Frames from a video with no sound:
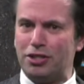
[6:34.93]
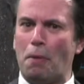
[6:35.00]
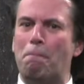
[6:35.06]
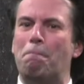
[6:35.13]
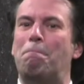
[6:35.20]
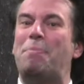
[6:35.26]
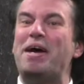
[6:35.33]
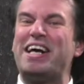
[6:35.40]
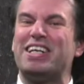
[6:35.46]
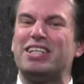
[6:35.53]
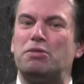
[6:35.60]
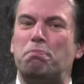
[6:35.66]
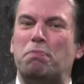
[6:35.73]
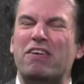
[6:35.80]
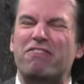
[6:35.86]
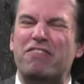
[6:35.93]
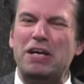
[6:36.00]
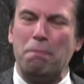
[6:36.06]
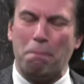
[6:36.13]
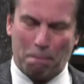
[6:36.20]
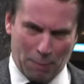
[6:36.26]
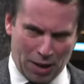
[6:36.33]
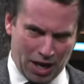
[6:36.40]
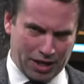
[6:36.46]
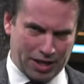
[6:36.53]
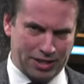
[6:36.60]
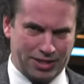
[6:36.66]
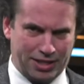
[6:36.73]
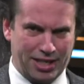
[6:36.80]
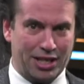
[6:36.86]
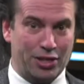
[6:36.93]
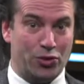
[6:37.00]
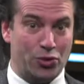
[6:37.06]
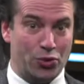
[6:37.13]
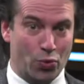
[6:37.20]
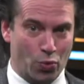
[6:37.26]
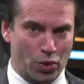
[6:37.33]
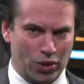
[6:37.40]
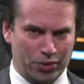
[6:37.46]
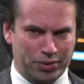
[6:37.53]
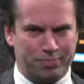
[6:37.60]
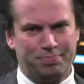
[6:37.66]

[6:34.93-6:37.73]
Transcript: the biggest PV market in the world.